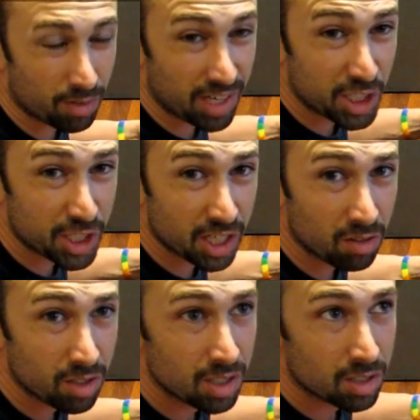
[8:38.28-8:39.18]

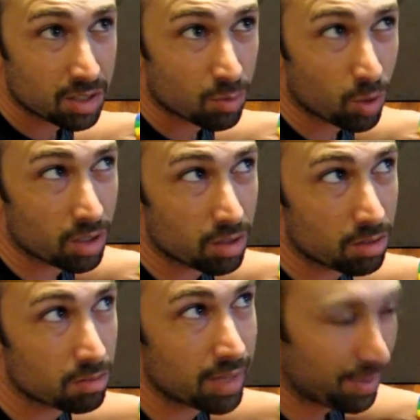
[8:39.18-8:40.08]
ratio,
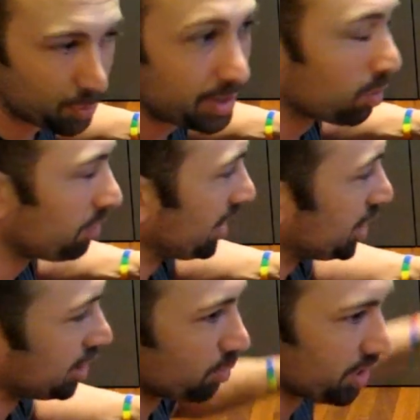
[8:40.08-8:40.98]
3-to-1
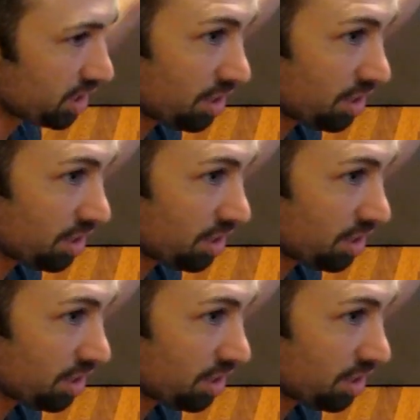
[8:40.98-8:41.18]
ratio with the